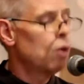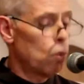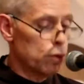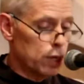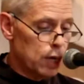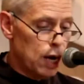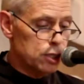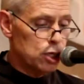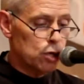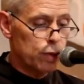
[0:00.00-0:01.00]
or the
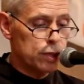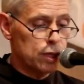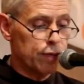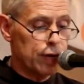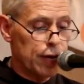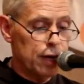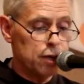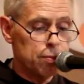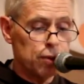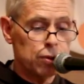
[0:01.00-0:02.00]
consequence of an
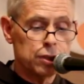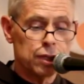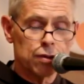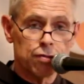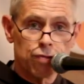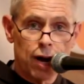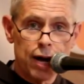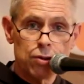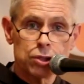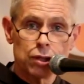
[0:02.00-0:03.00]
inability of the
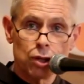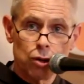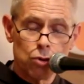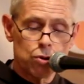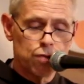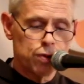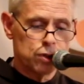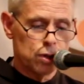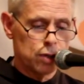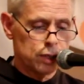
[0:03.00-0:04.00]
friars in the local
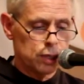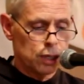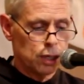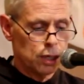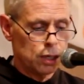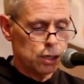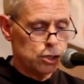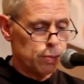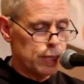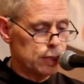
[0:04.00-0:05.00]
fraternity
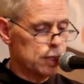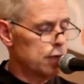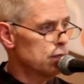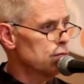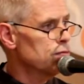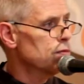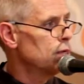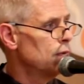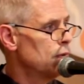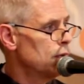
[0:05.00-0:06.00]
to be attentive,
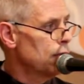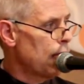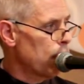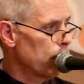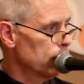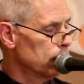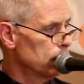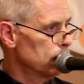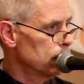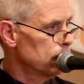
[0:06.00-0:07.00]
caring,
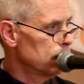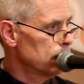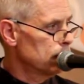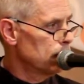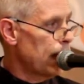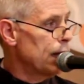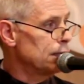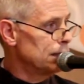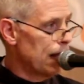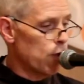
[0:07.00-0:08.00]

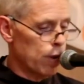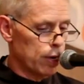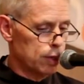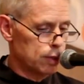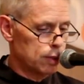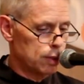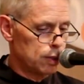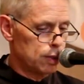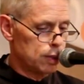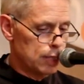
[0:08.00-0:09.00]
and daring
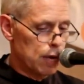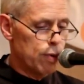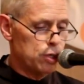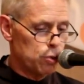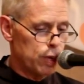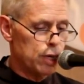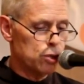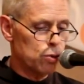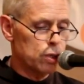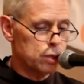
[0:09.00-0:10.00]
to
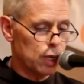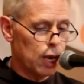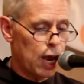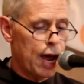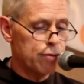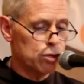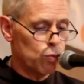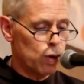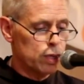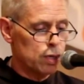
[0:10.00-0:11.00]
enter into the lives
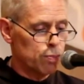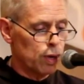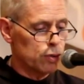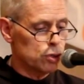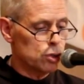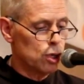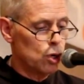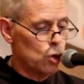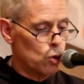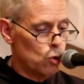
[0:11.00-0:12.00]
of one of the brothers
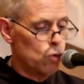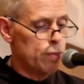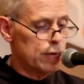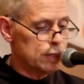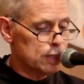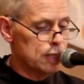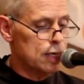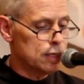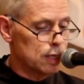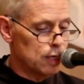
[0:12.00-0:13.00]
whom they
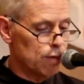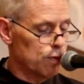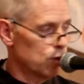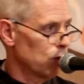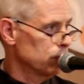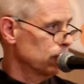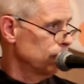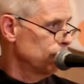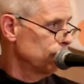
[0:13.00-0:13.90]
see as in difficulty.